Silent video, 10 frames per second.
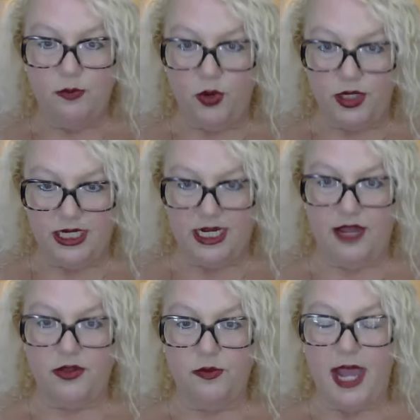put
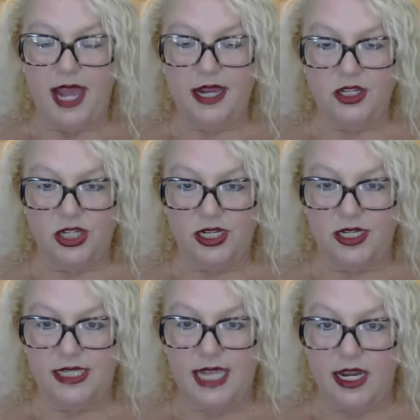together
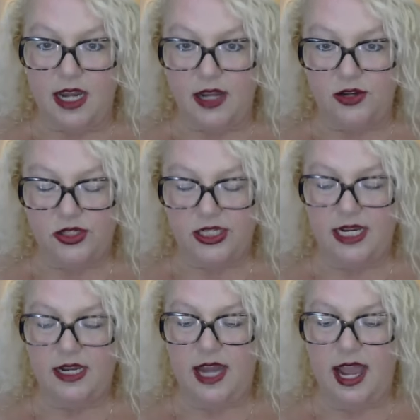packages and
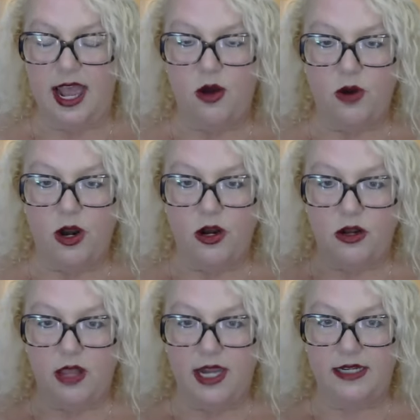understand how our
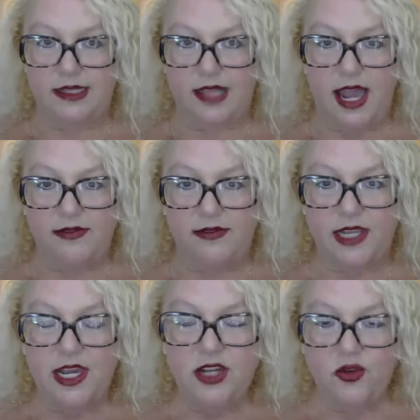clients' lives
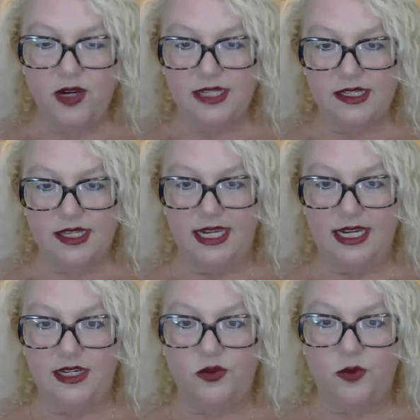translate
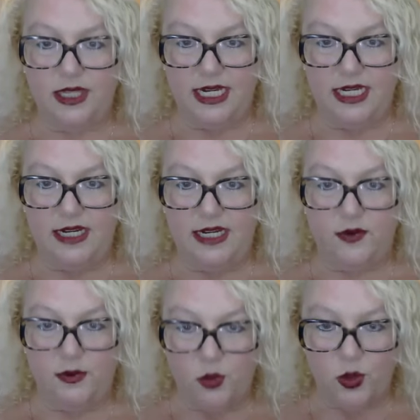into what they need
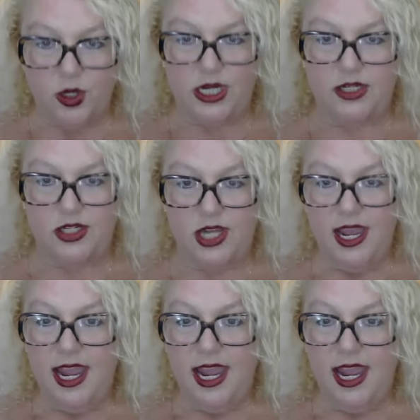for a mortgage